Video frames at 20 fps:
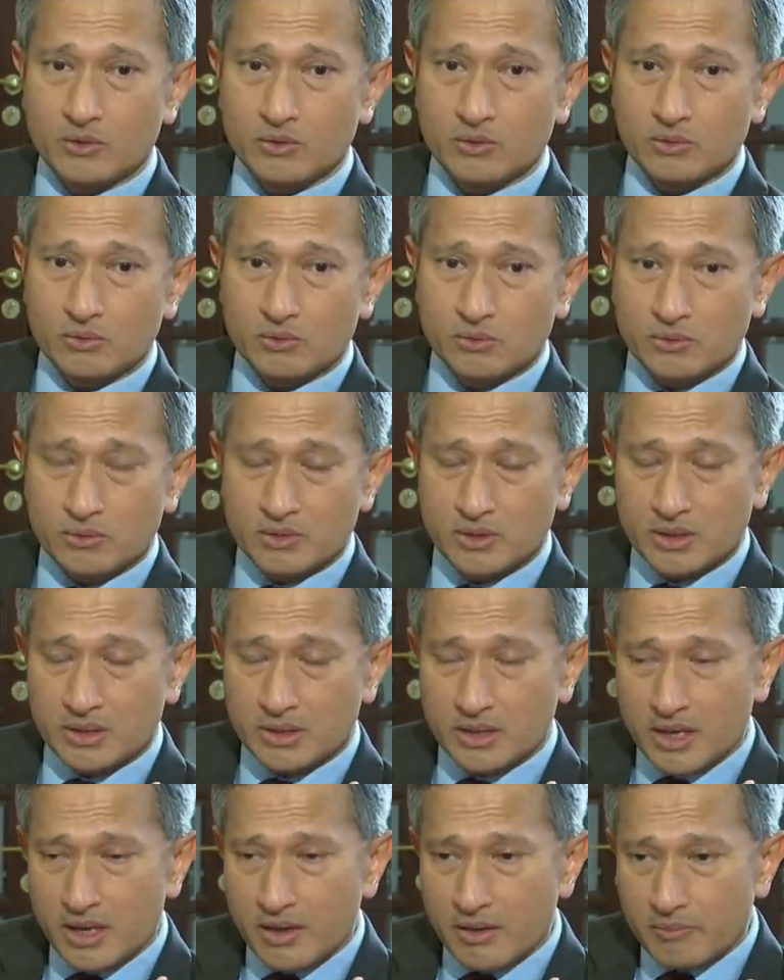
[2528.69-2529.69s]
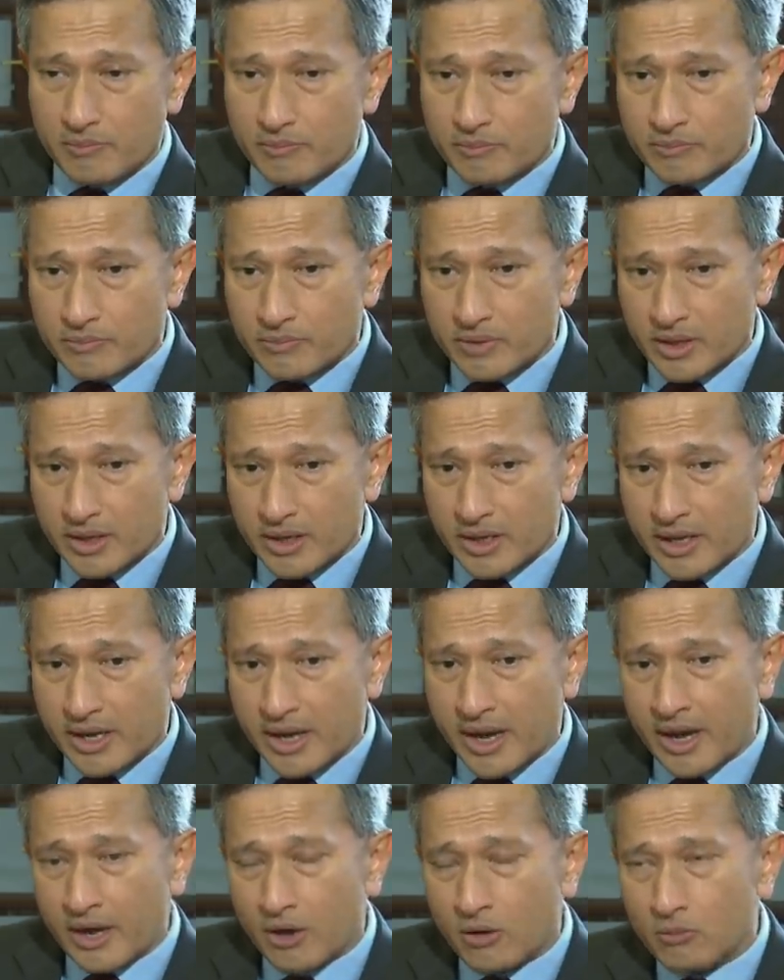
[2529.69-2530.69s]
you
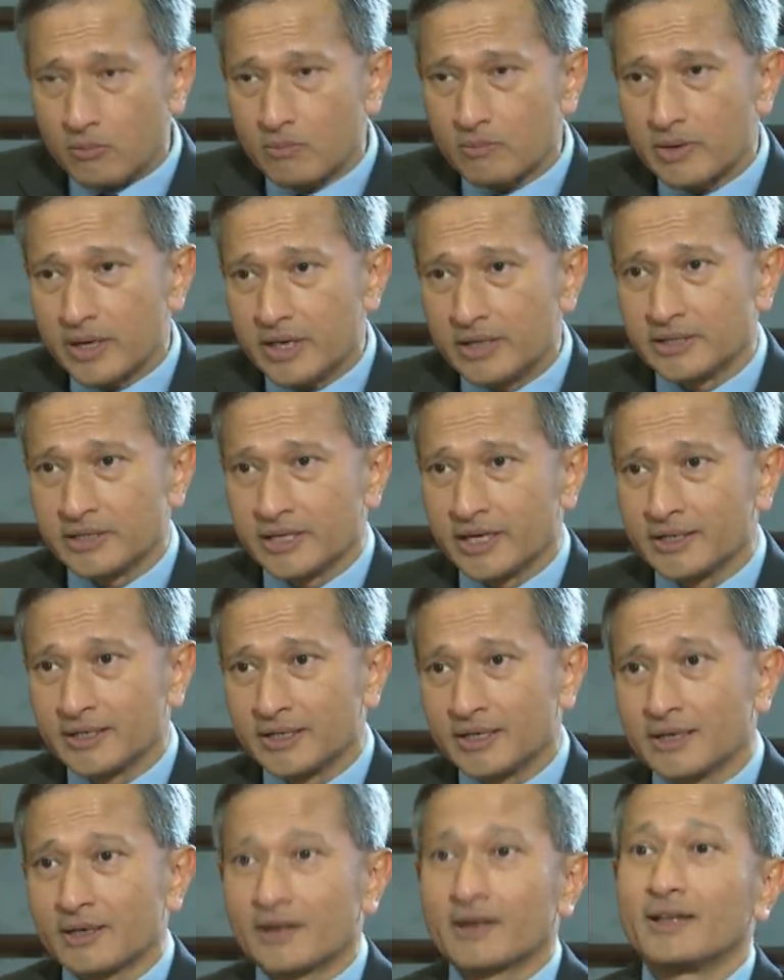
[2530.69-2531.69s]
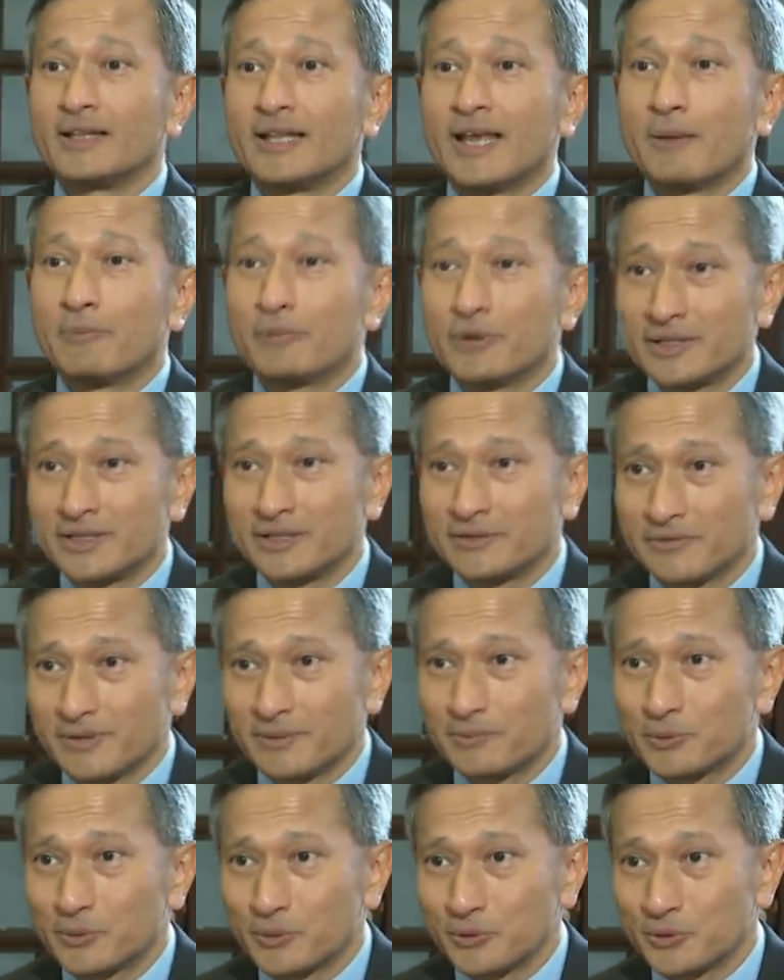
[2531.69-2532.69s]
help engender a collaborative
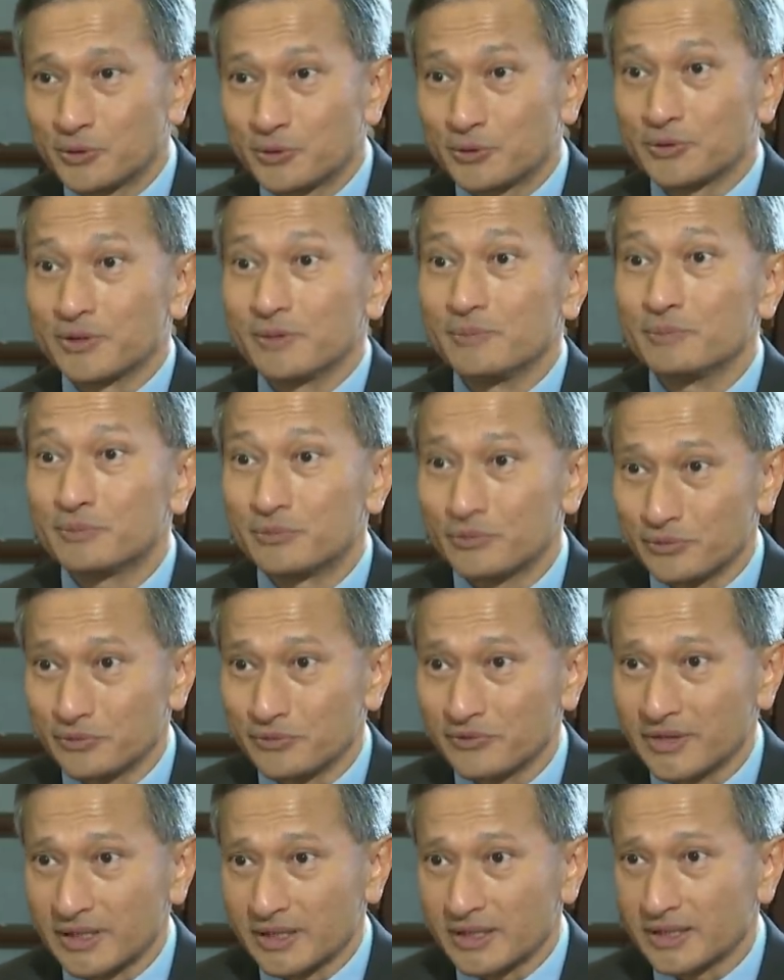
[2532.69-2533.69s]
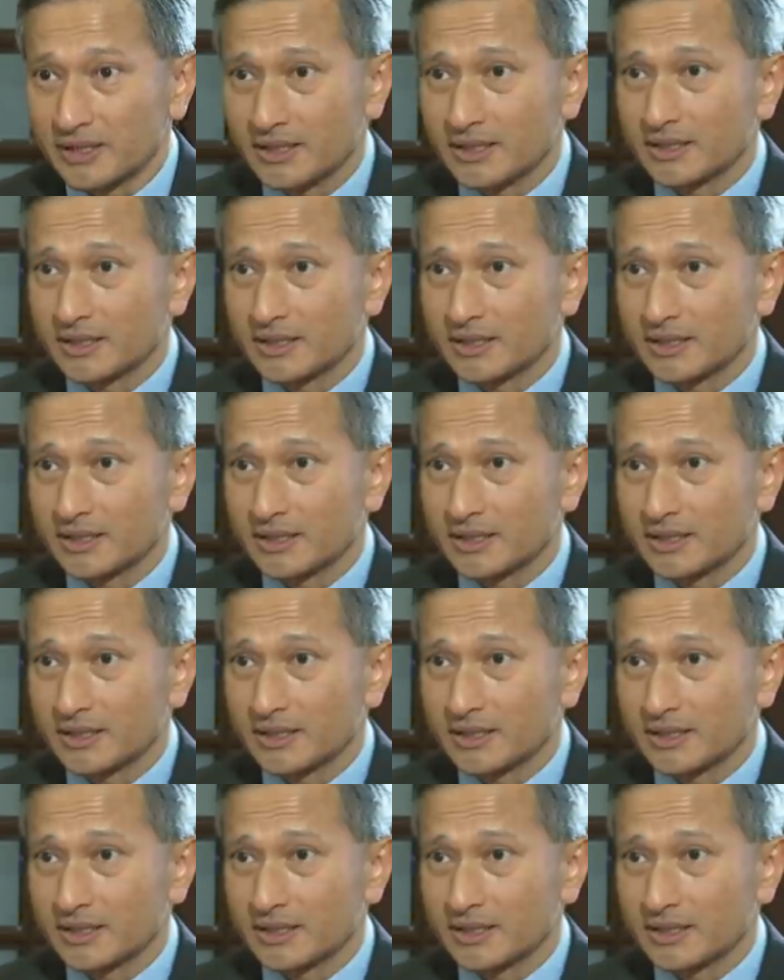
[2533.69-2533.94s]
approach to improving